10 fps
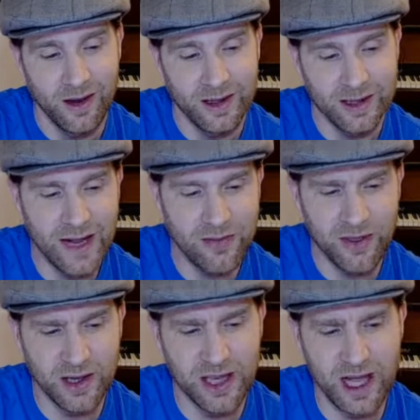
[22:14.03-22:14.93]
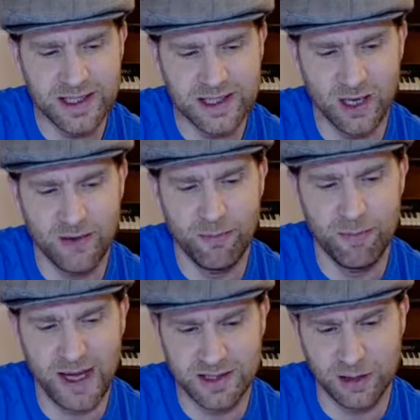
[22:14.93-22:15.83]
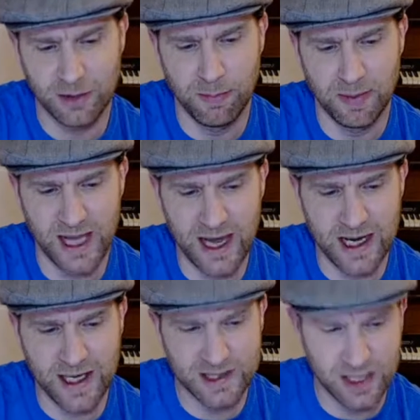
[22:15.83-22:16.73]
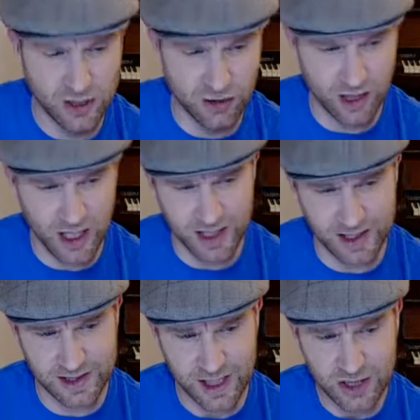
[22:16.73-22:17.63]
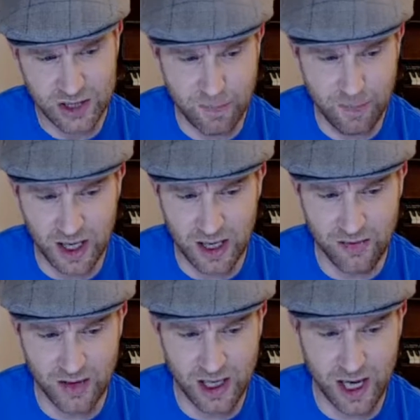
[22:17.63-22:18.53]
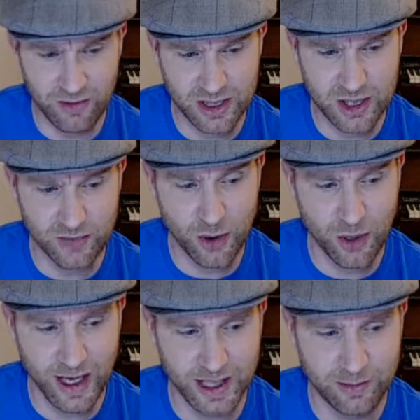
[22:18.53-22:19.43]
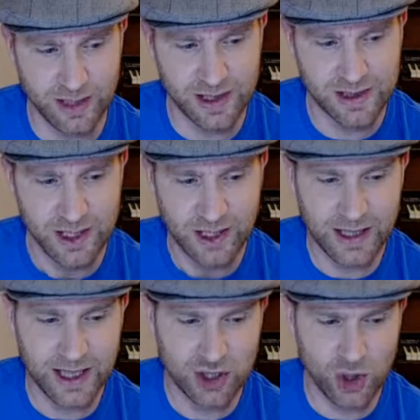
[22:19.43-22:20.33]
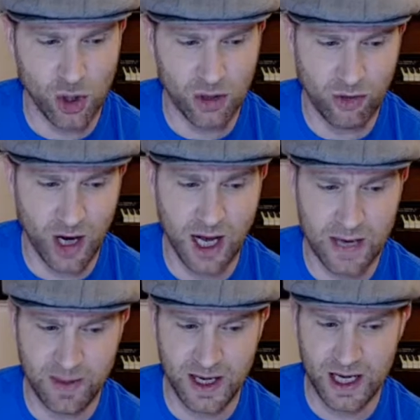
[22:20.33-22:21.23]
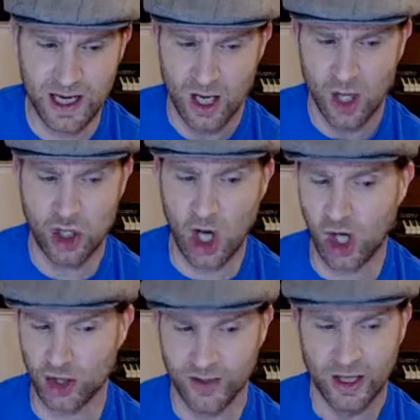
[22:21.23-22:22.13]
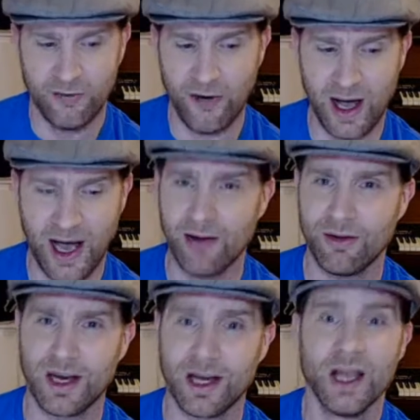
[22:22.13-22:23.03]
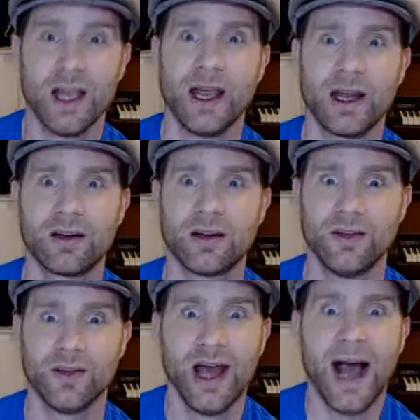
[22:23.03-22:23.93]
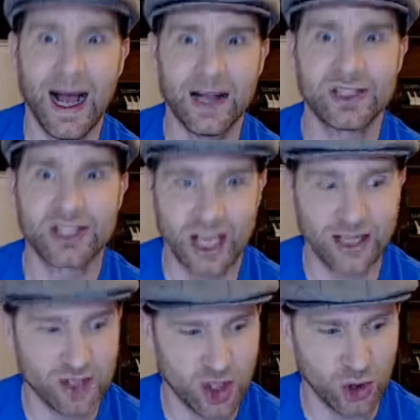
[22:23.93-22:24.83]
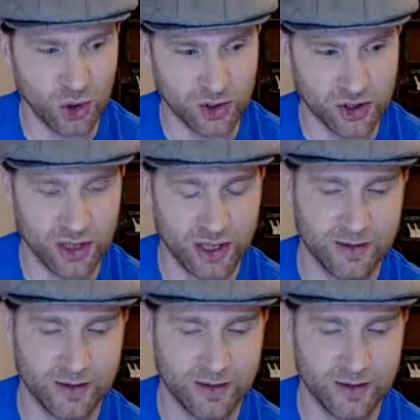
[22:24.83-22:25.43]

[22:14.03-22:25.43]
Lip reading: Let the light of battle blaze in your eyes to burn the courage of your enemies. Let your cry be, God, for Harry, England, and St. George.